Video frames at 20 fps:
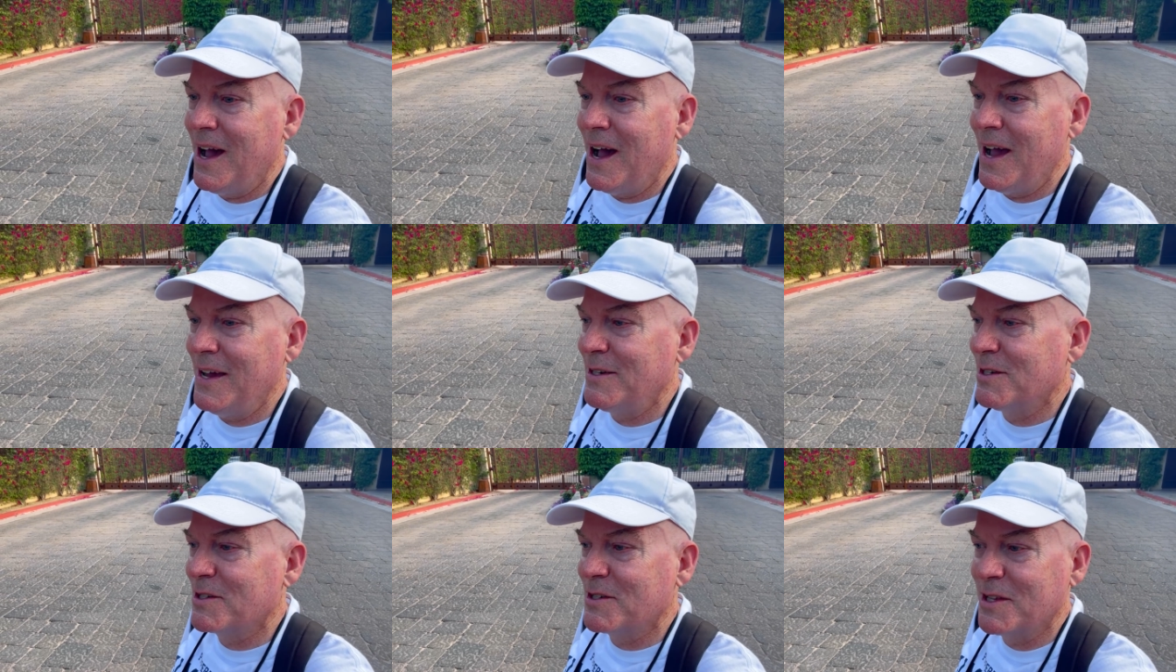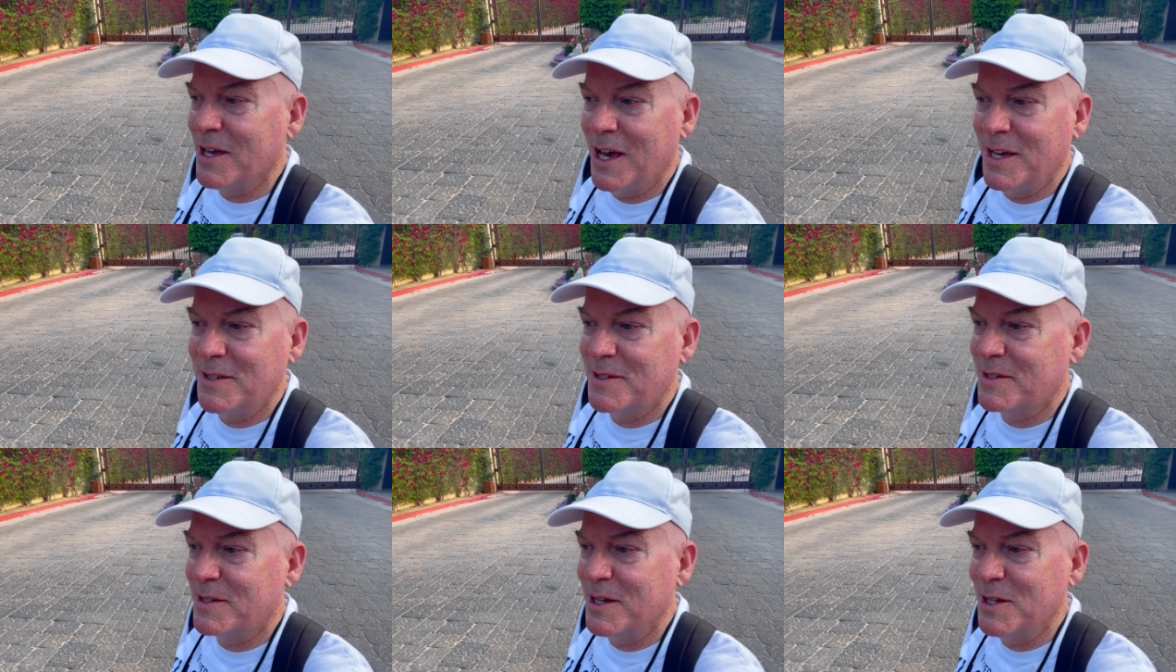I just
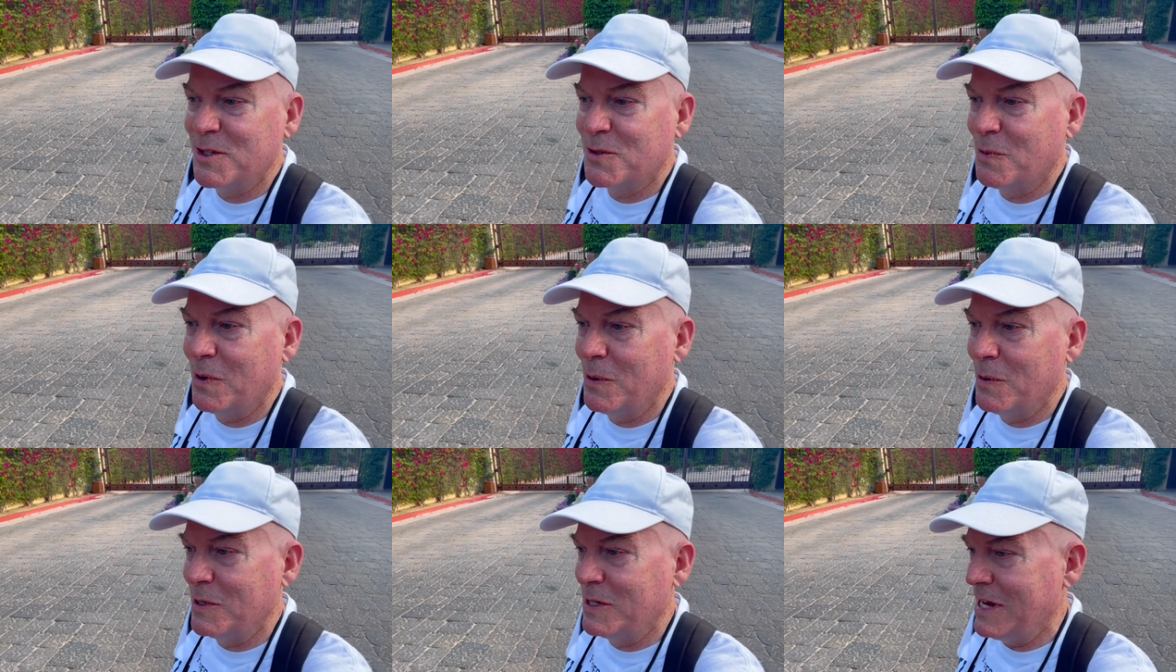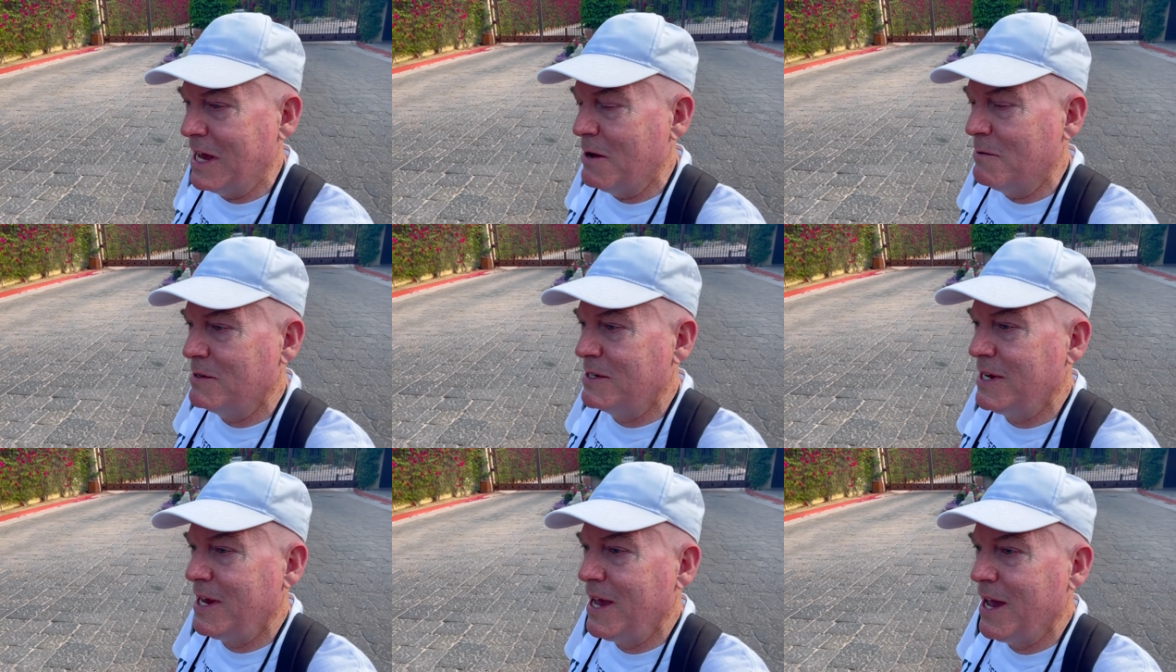thought since we were
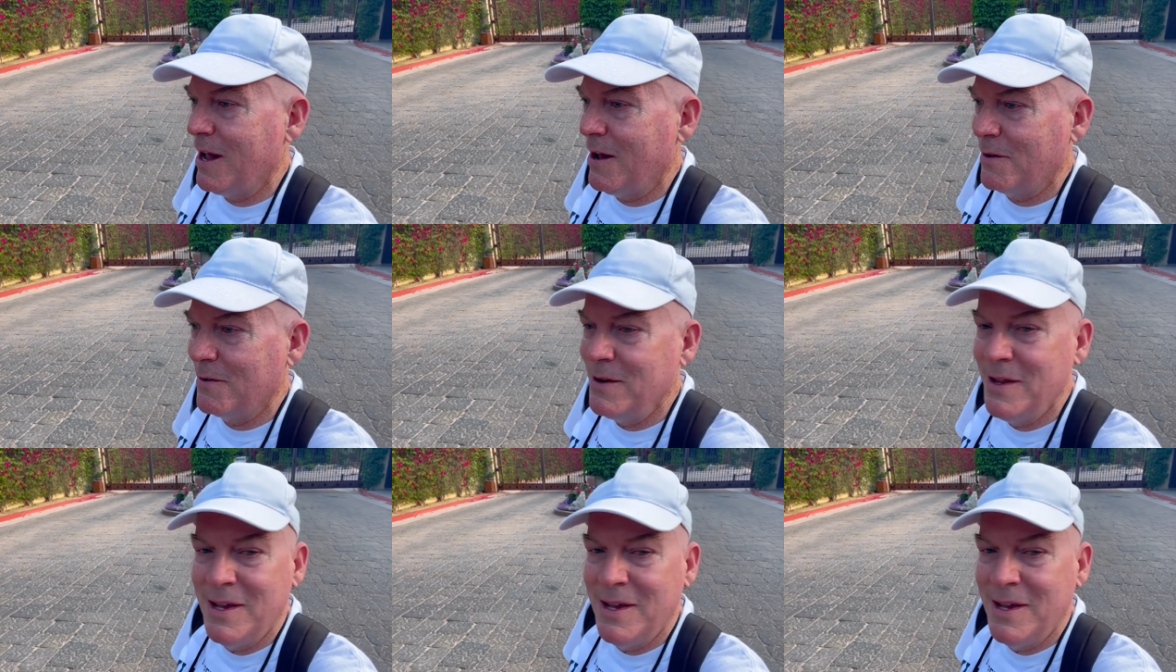downtown,